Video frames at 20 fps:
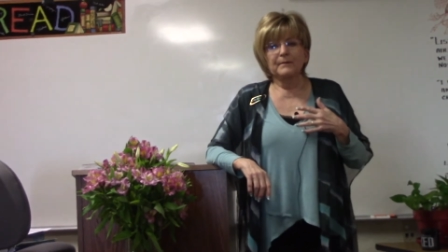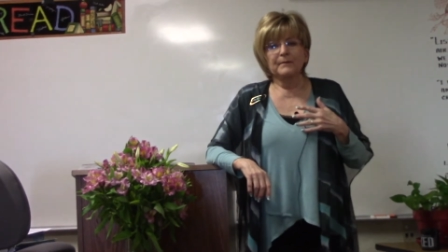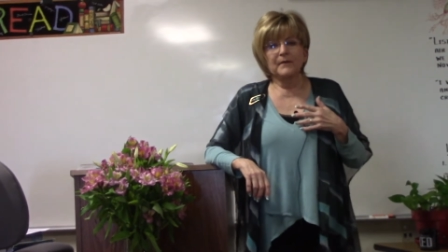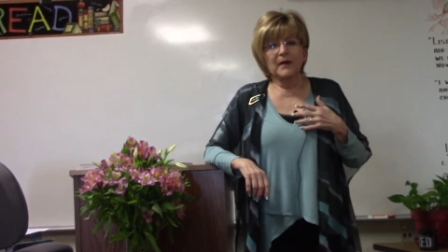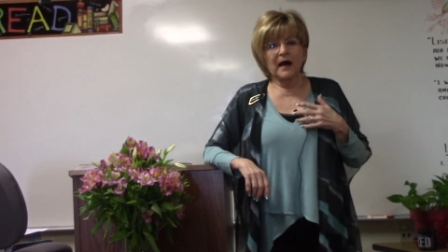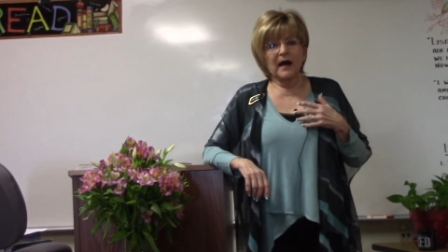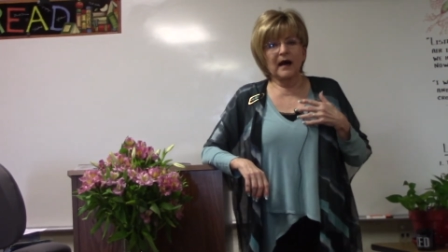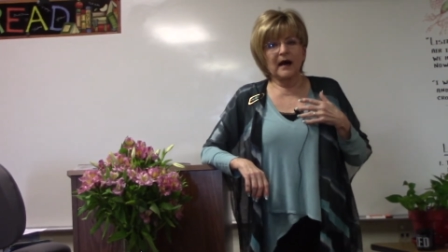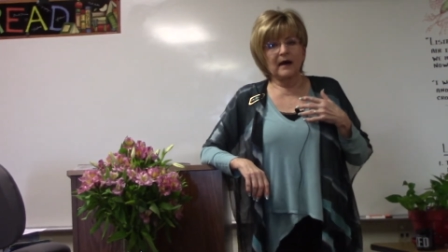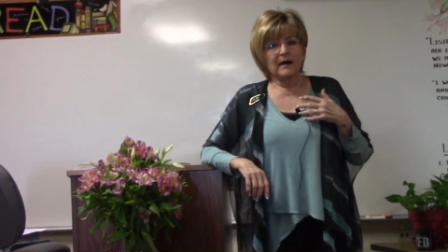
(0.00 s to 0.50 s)

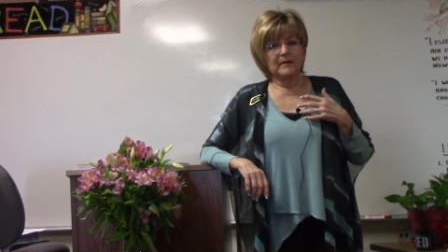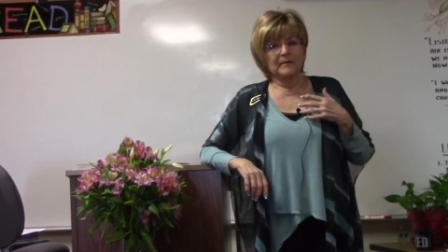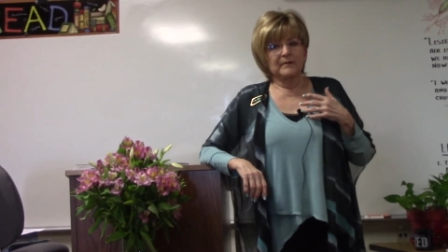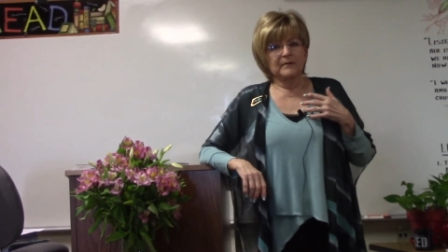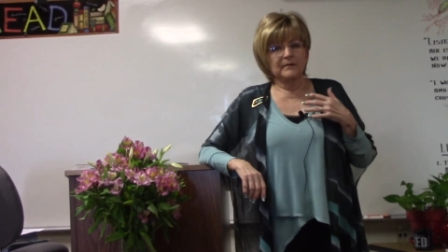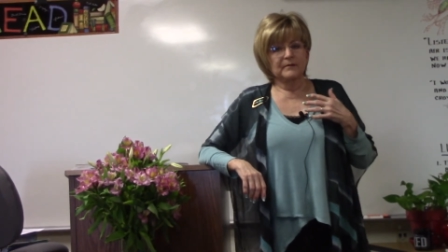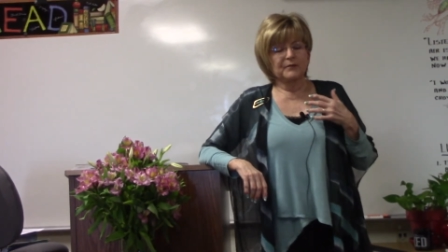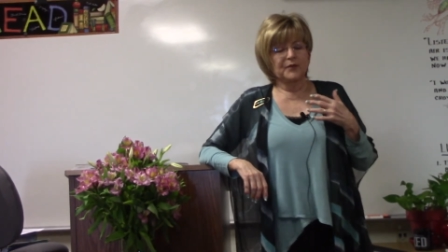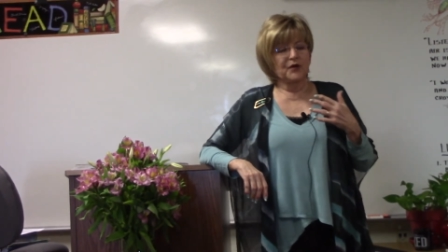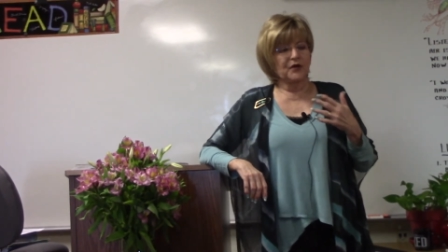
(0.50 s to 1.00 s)
um,
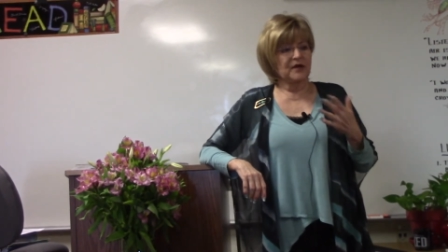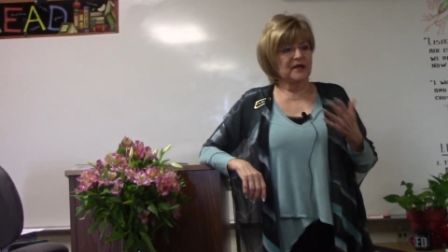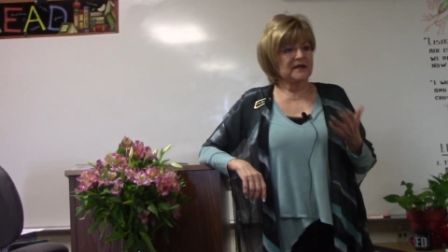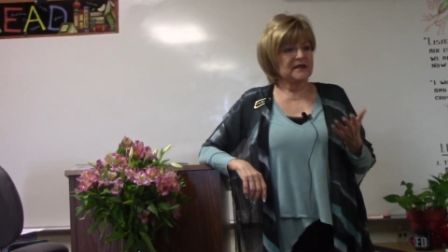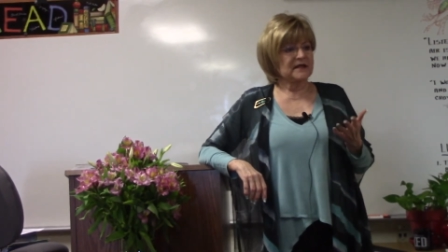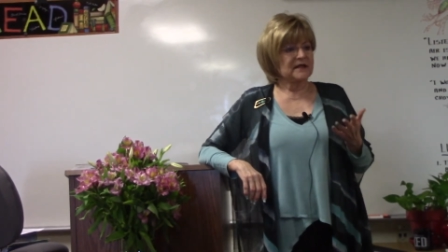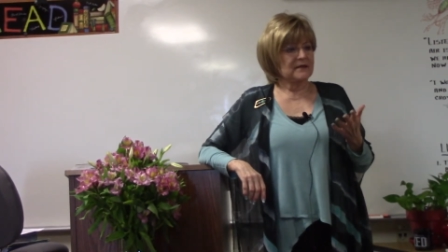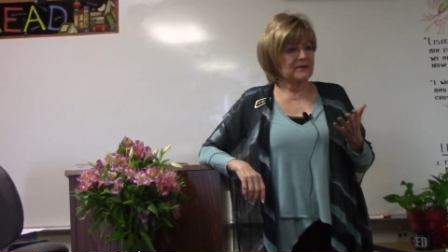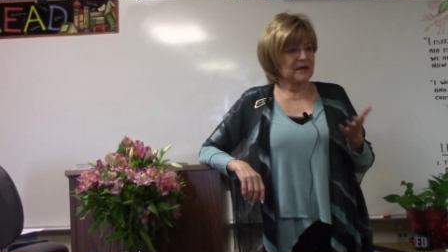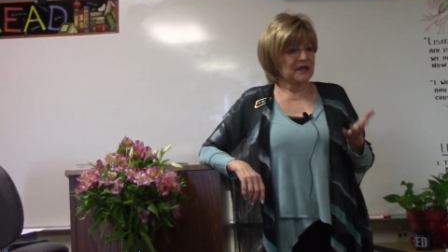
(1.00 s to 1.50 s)

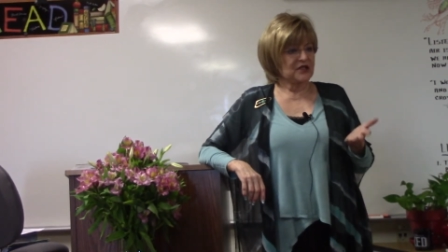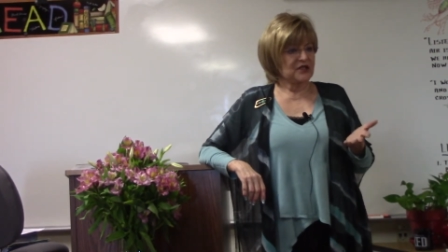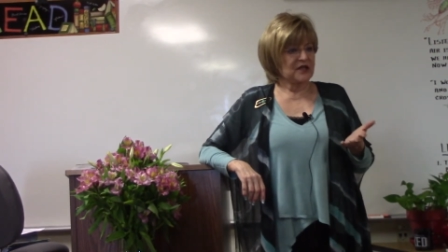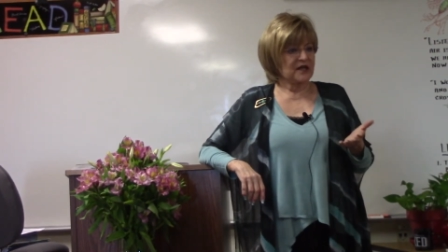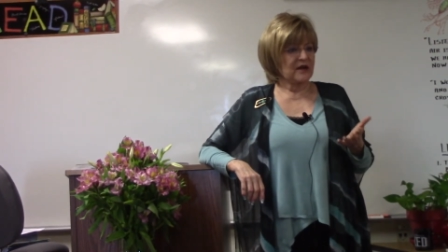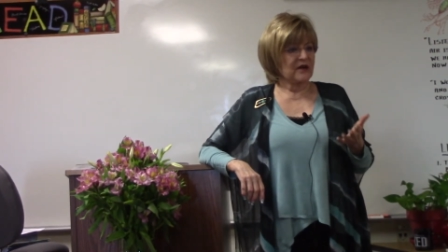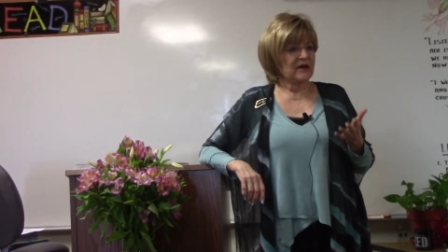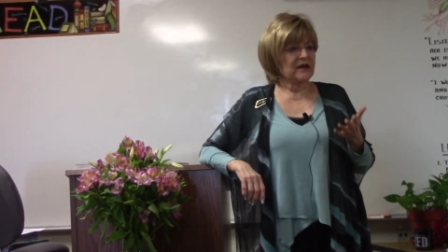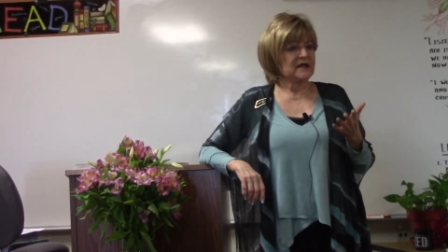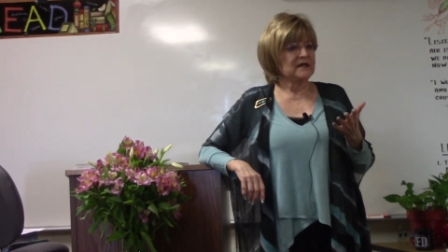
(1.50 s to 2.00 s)
Buddhist
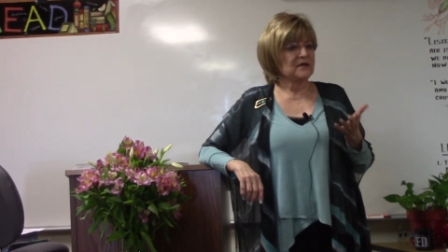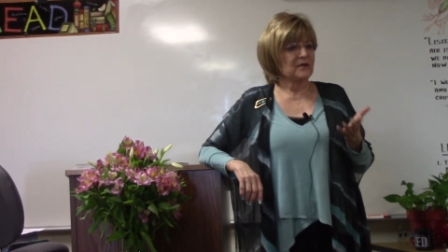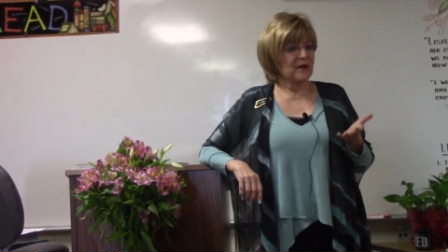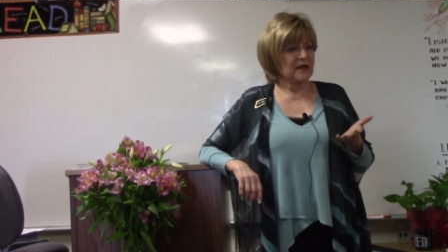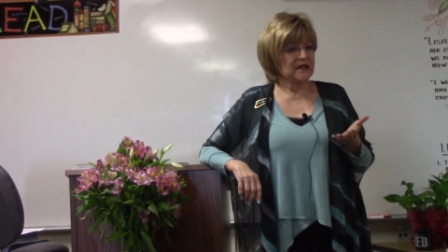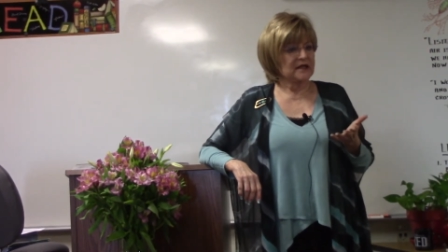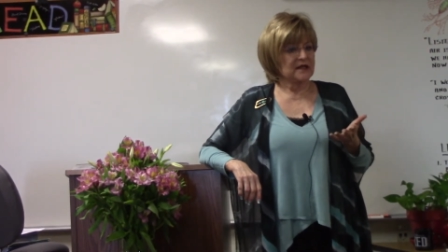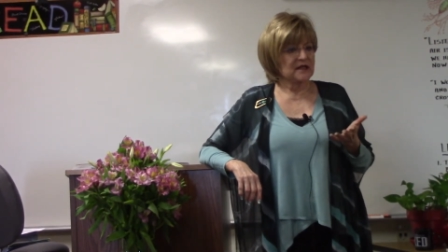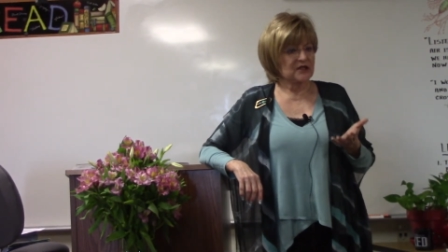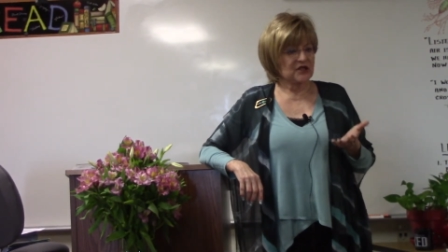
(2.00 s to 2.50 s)
missionaries
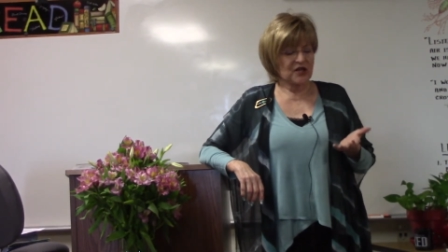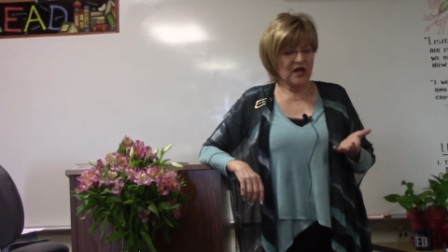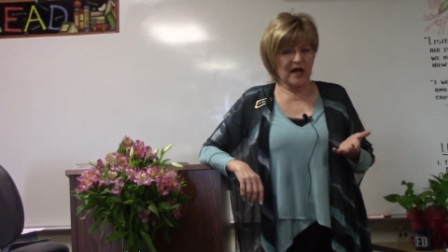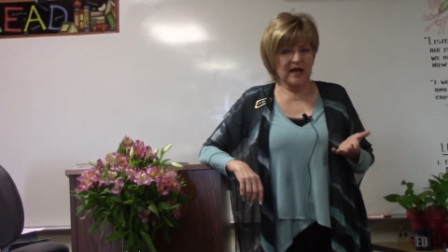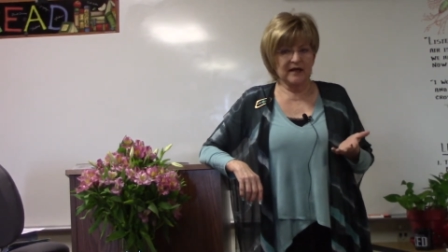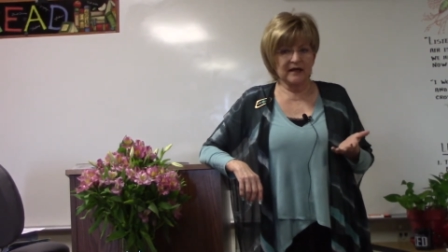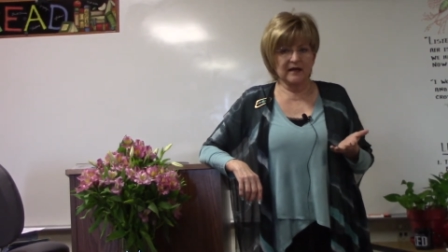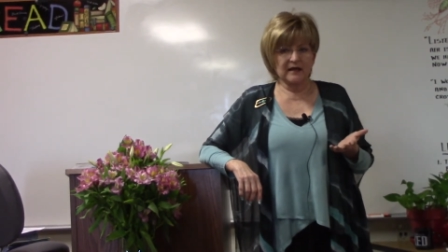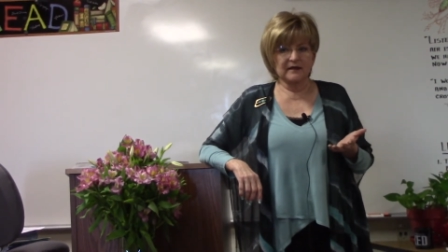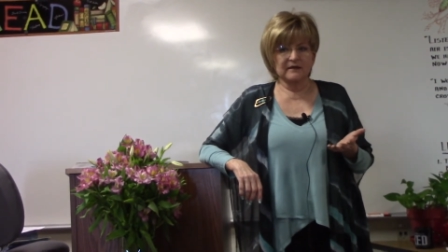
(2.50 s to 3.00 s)
went to
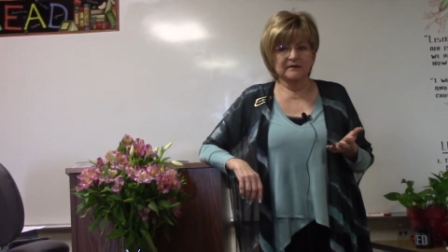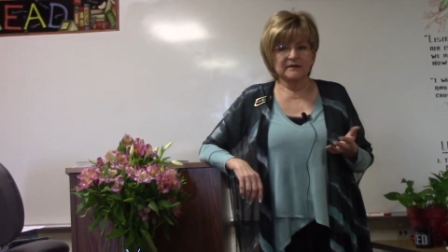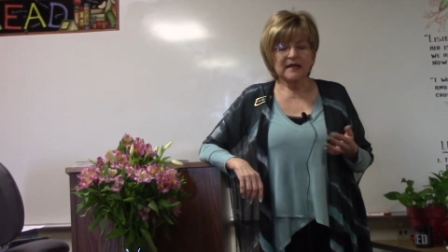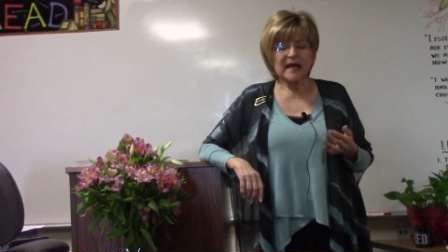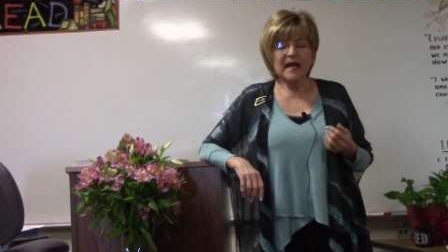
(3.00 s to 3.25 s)
China,